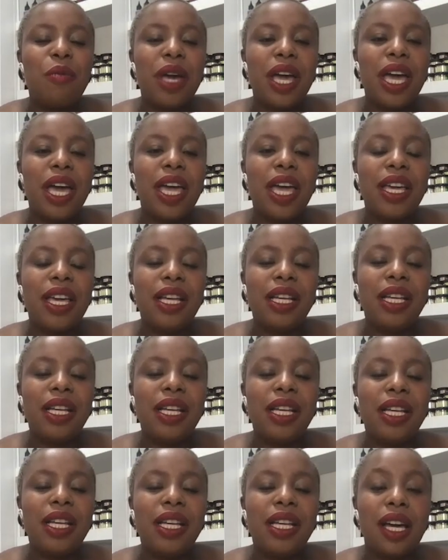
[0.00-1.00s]

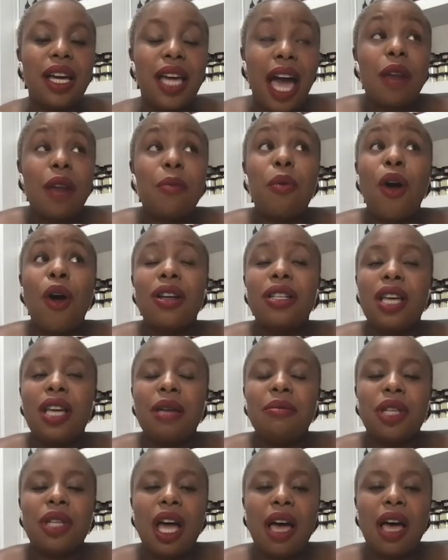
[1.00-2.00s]
and uh, got a part
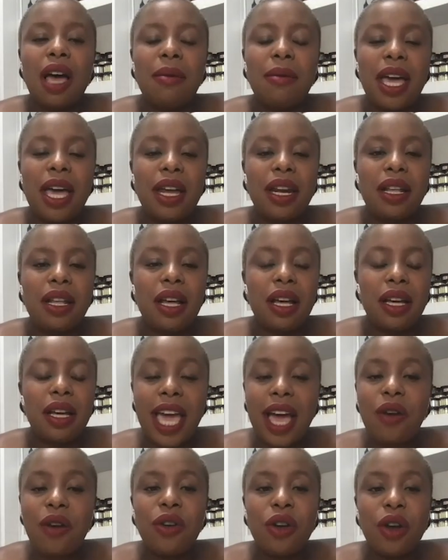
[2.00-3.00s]
time job at a, a
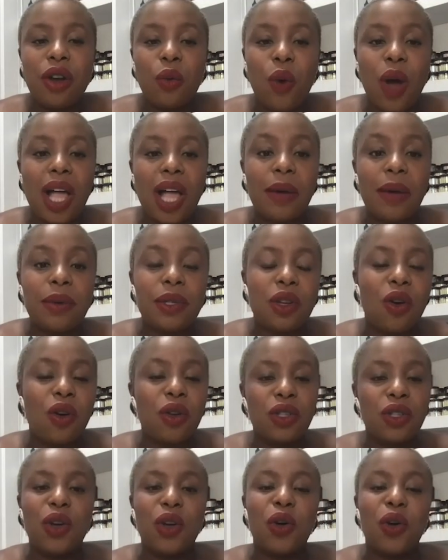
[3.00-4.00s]
counter while I was
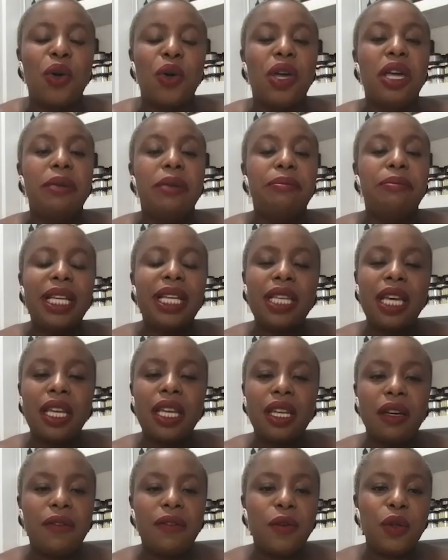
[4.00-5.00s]
also
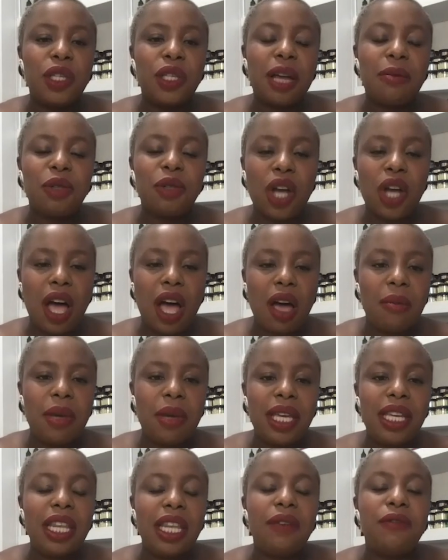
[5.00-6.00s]
maintaining a full time job
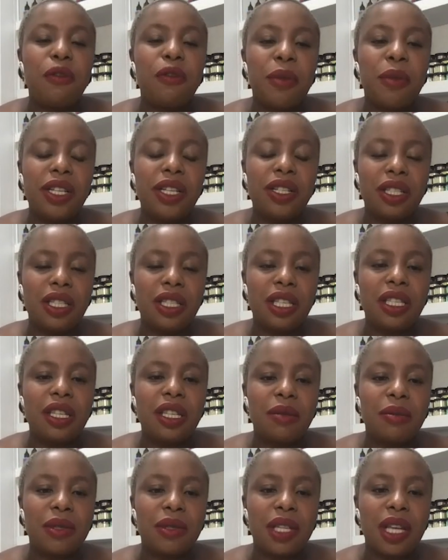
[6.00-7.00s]
in information
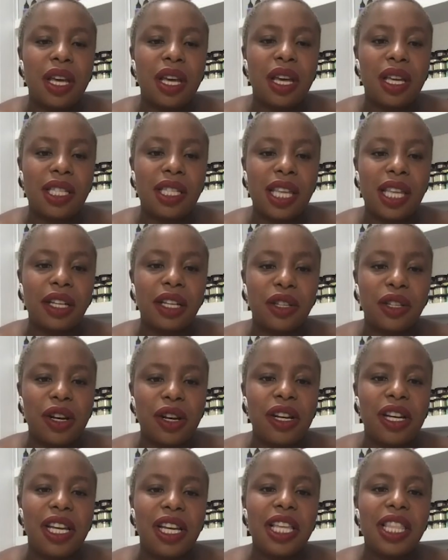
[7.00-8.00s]
systems uh,
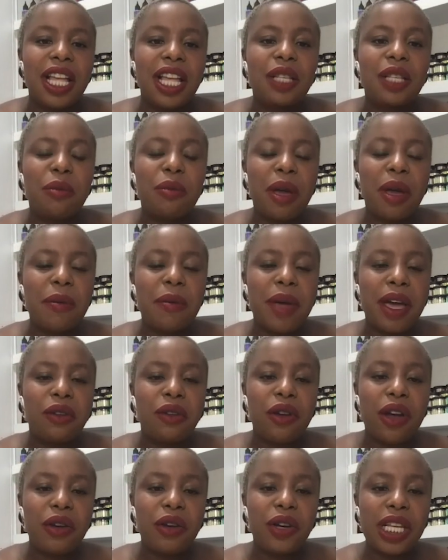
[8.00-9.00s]
sector. That's where my
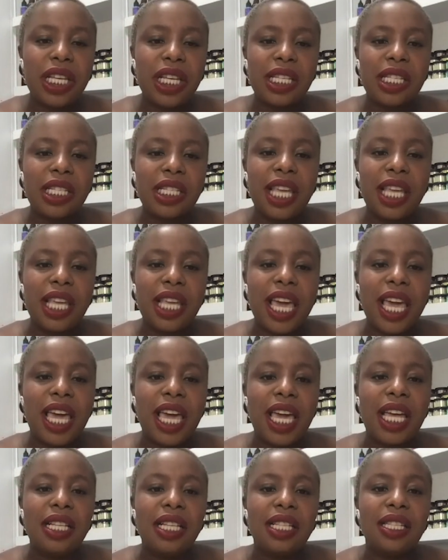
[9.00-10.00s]
background is,
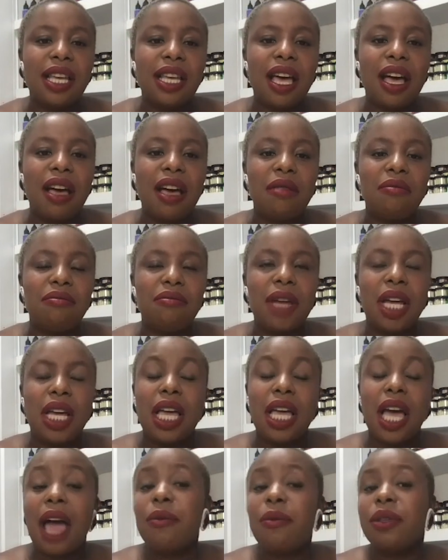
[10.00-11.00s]
and um,
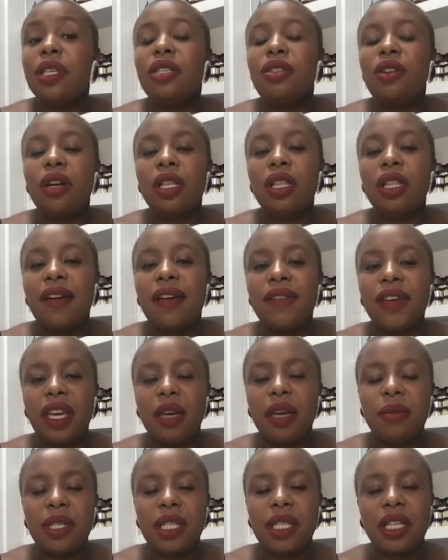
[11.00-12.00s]
I really started loving
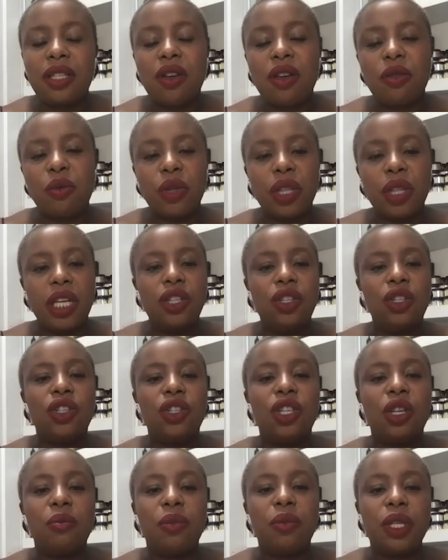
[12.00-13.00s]
it because I saw the
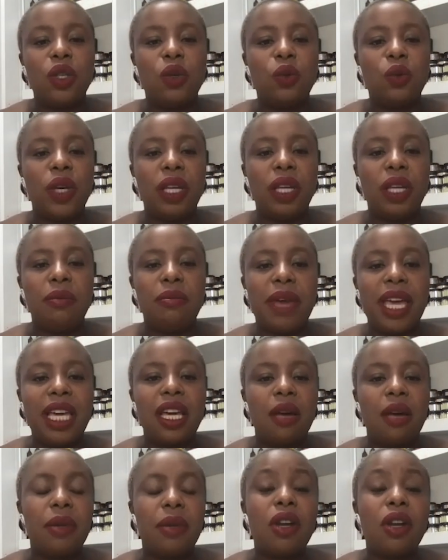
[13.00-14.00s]
relationship between
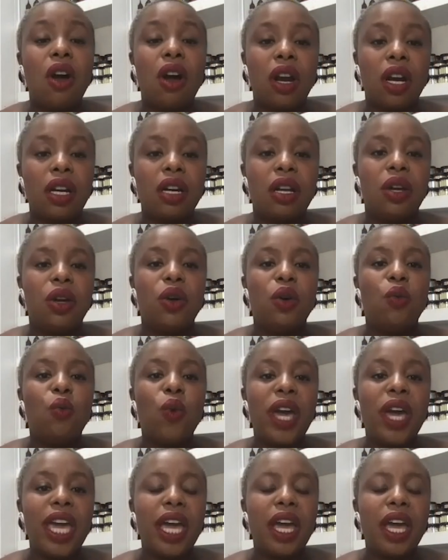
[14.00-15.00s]
makeup and art
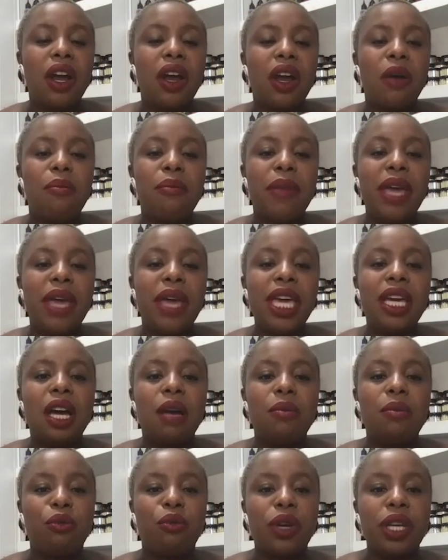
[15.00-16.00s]
where makeup
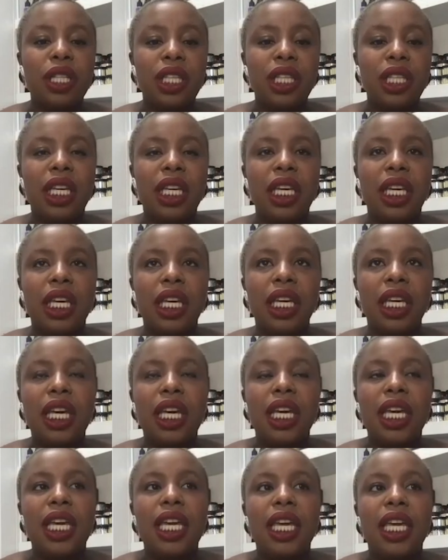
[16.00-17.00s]
really
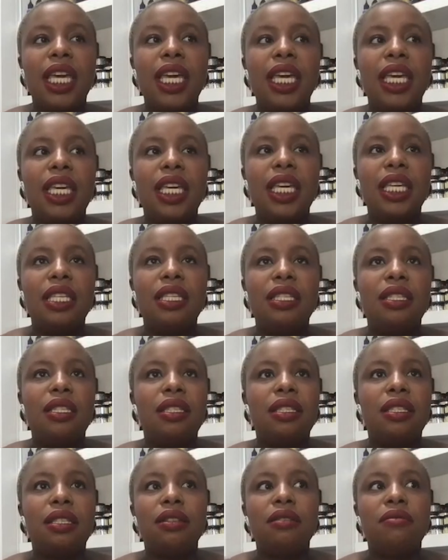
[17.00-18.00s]

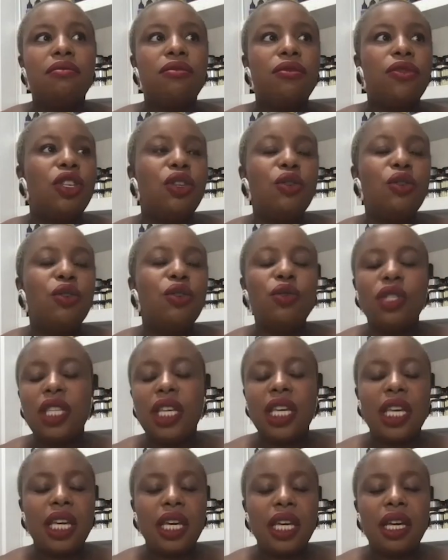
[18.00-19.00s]
is
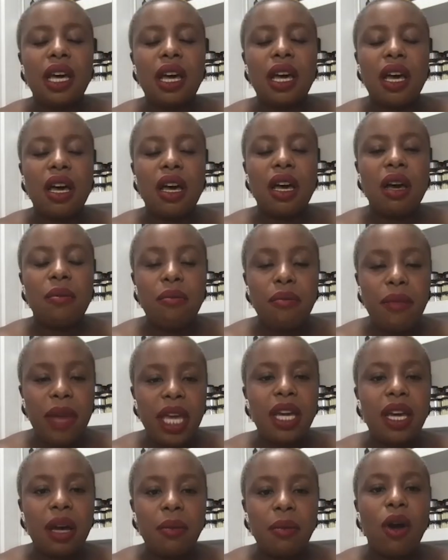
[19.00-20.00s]
using uh,
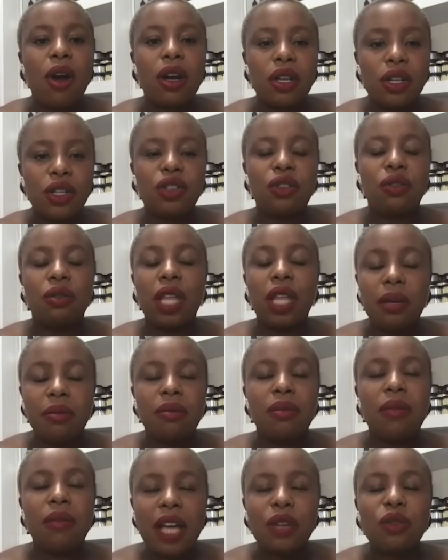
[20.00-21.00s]
makeup artistry, like
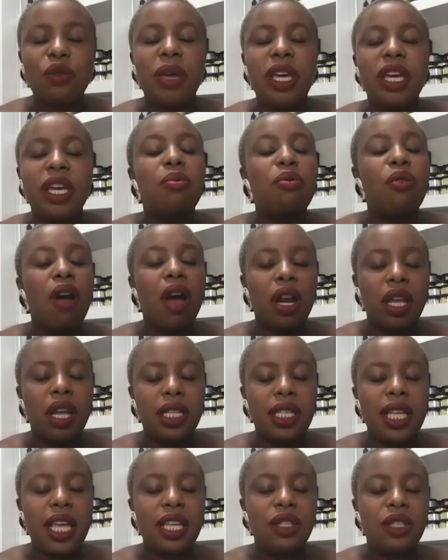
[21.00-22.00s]
actual makeup
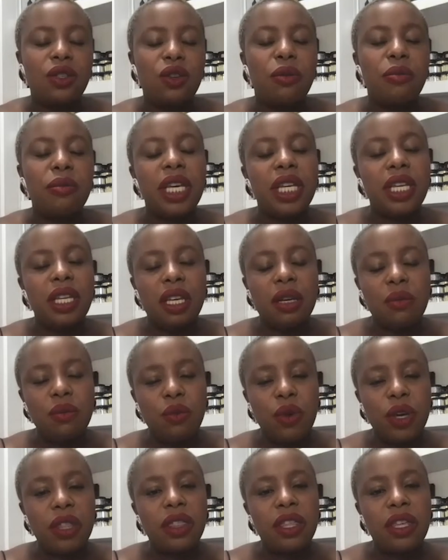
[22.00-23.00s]
products as your medium
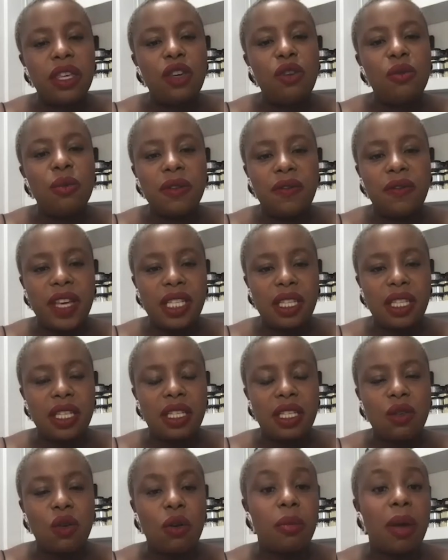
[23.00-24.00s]
with human
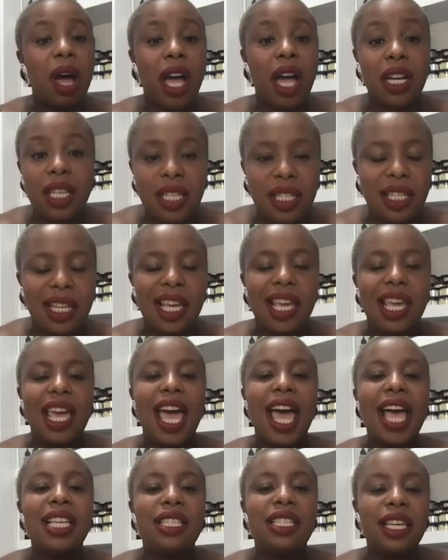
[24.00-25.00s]
faces or bodies
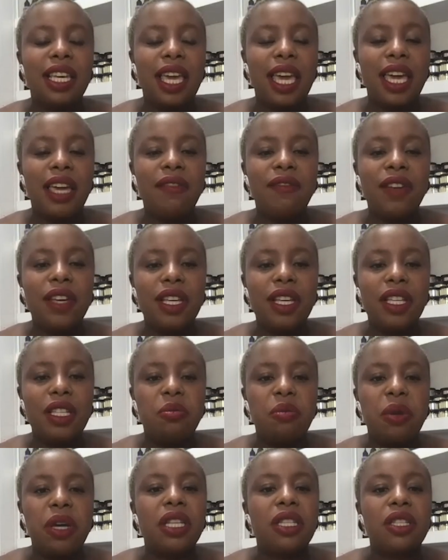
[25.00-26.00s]
as the canvas,
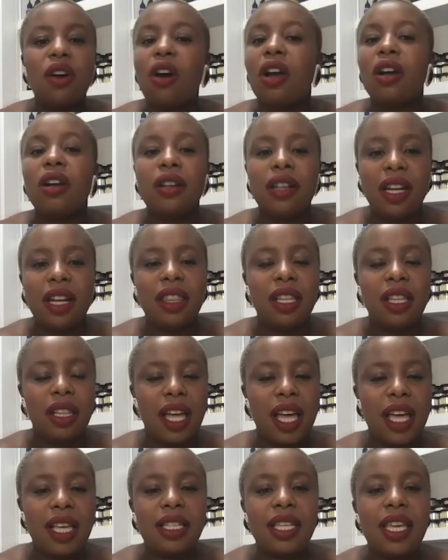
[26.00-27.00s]
but it's art
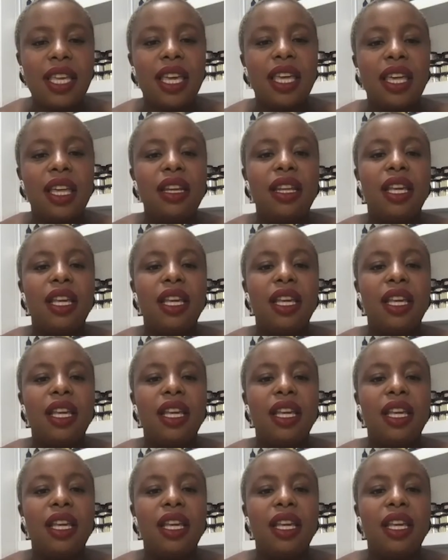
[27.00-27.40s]
nonetheless. And